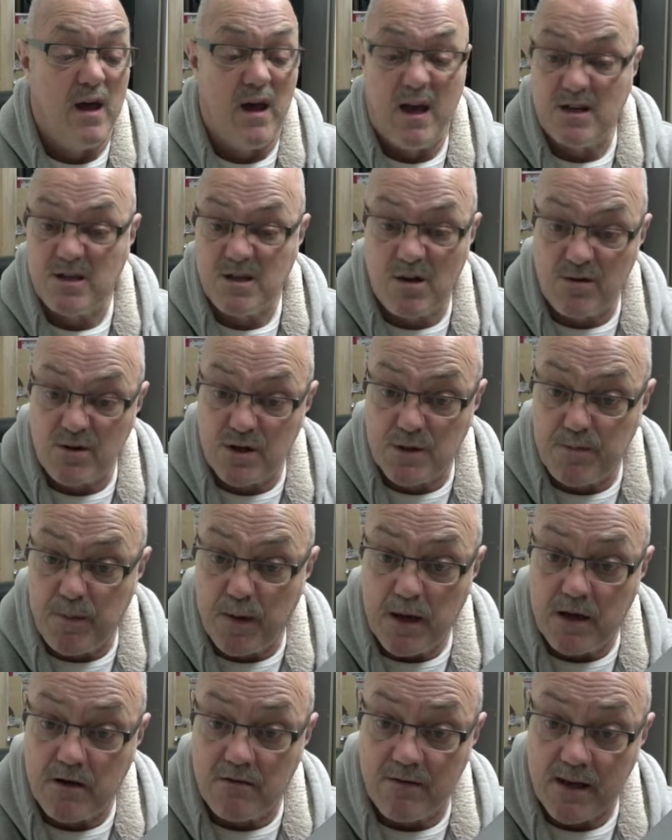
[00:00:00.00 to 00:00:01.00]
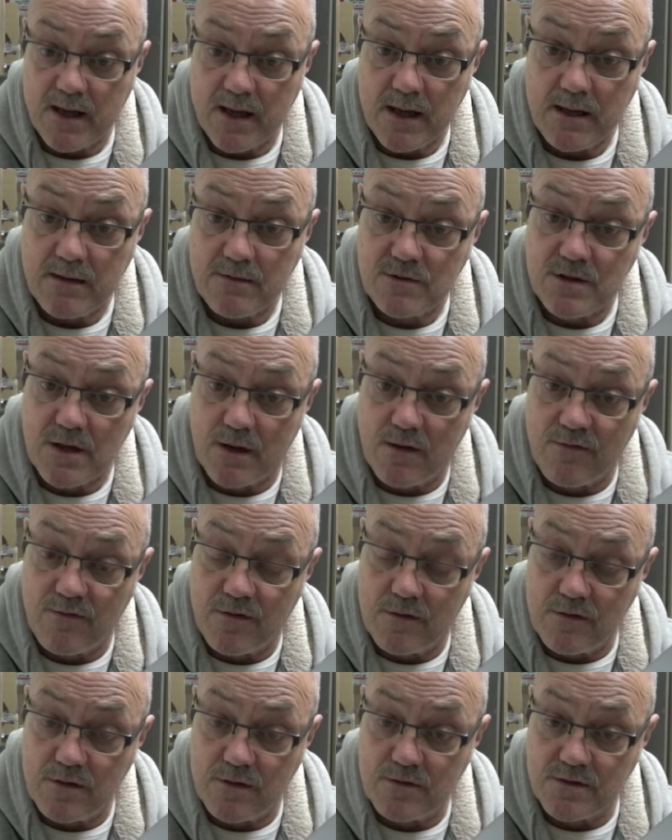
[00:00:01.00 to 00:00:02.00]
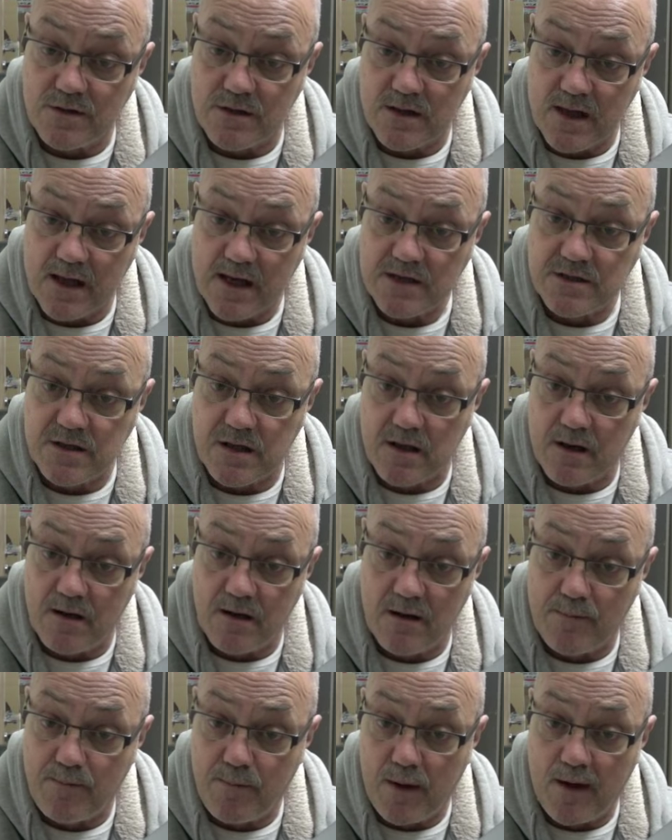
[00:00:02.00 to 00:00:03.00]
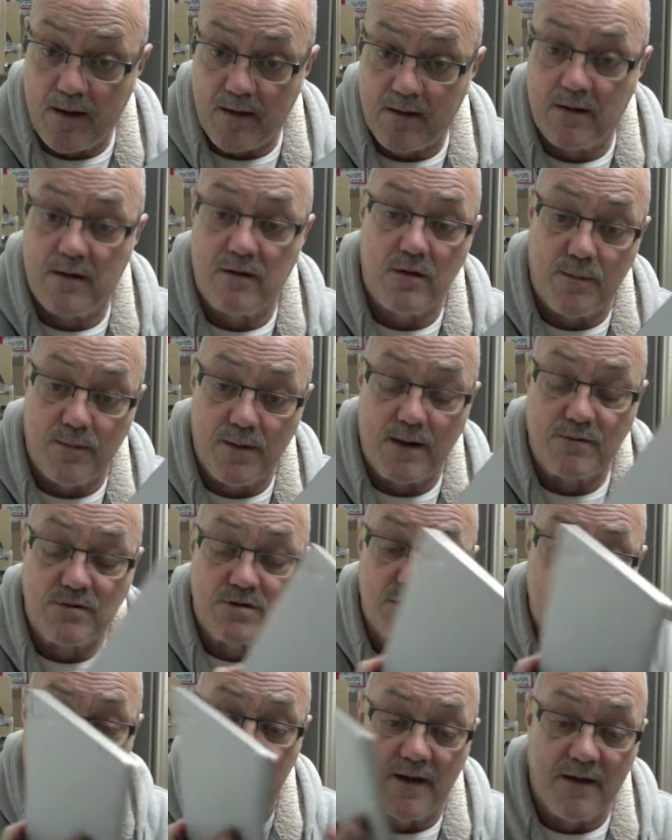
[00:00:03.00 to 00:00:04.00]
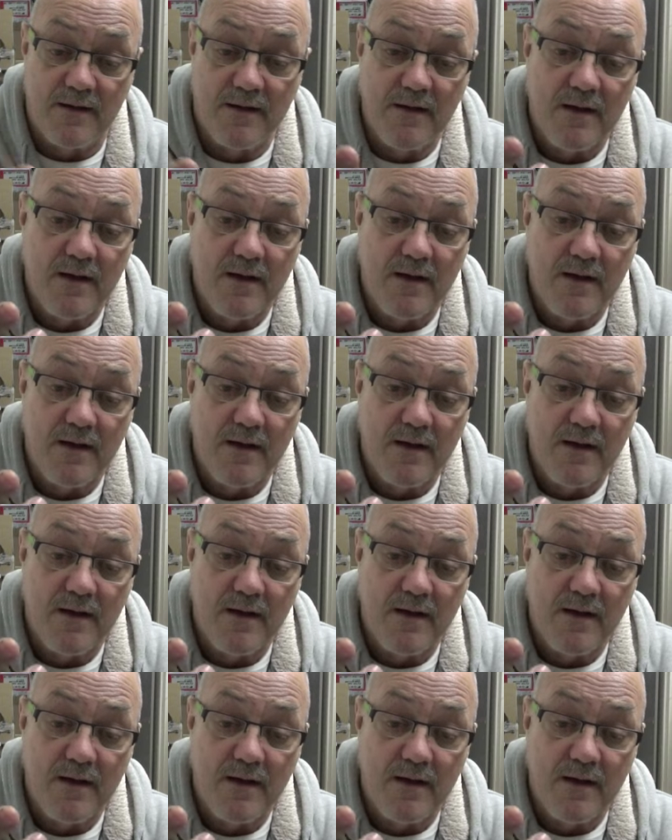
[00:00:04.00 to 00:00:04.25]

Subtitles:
It's got a speaker in it, so if you're using the SDR puck, you'll be able to do it.